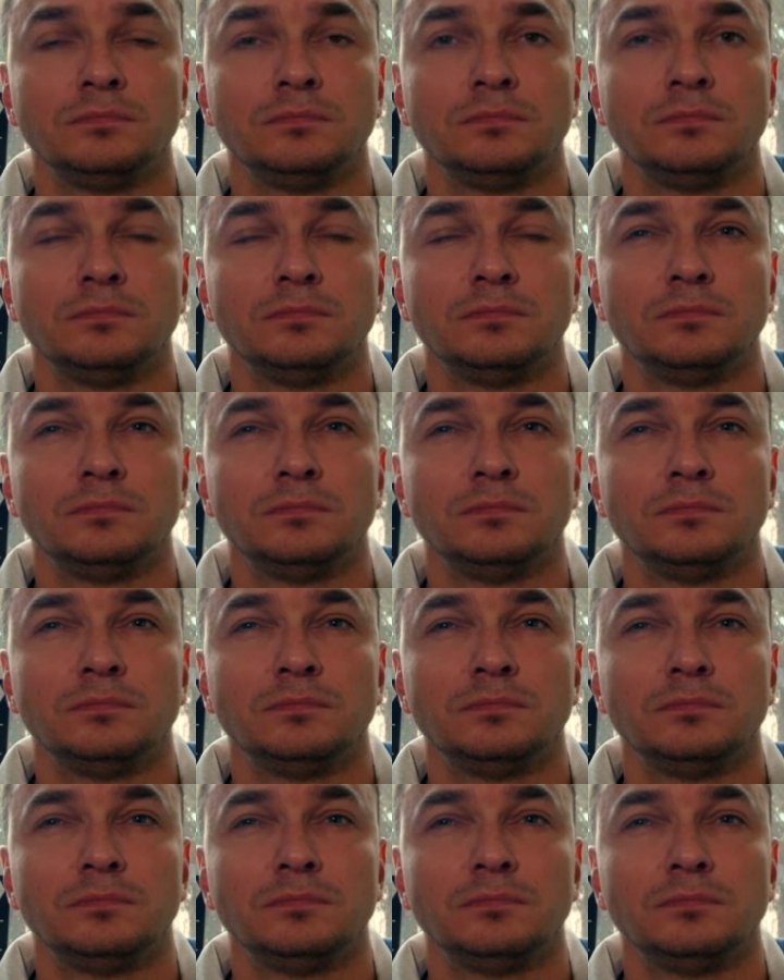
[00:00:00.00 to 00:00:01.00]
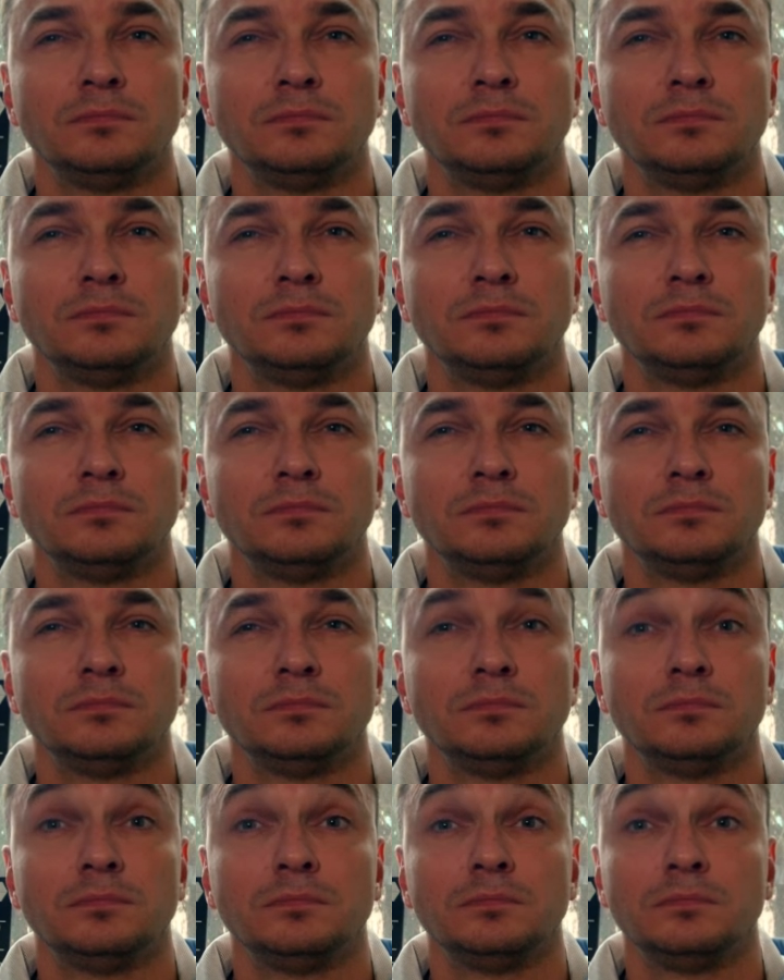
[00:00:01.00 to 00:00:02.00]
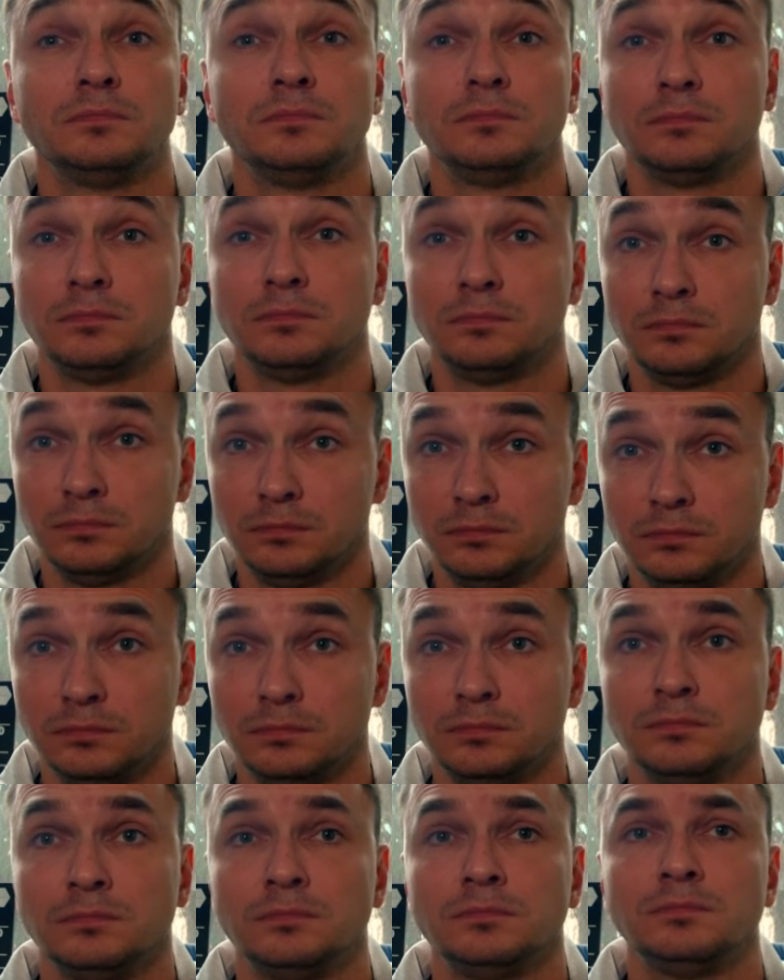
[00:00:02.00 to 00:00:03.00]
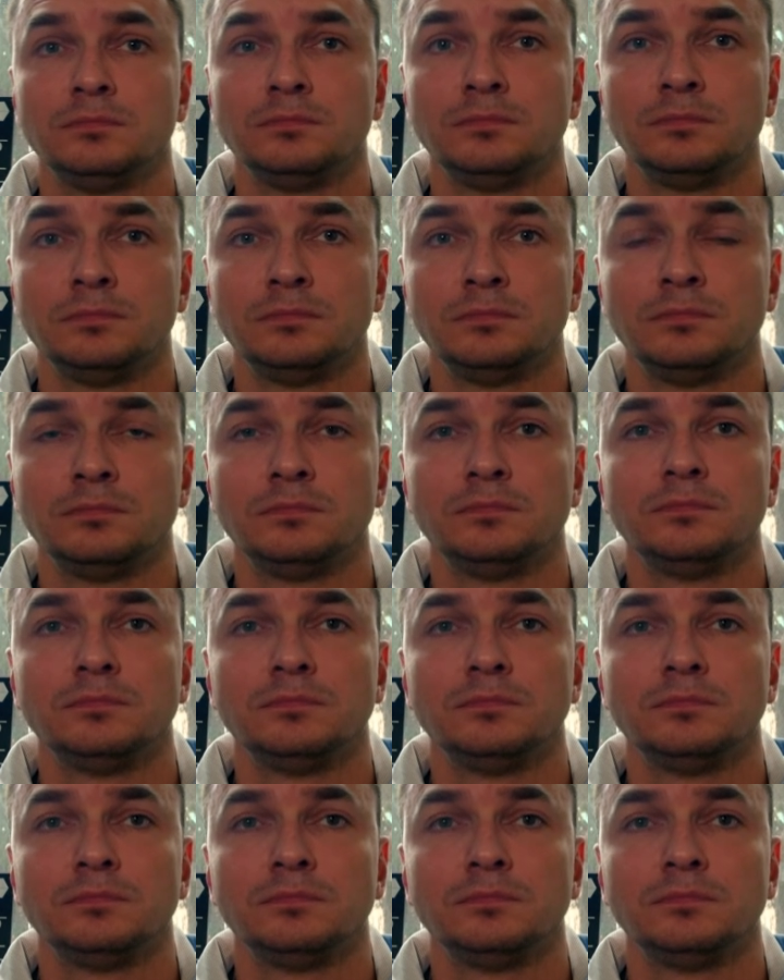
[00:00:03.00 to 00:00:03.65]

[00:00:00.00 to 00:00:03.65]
[no speech]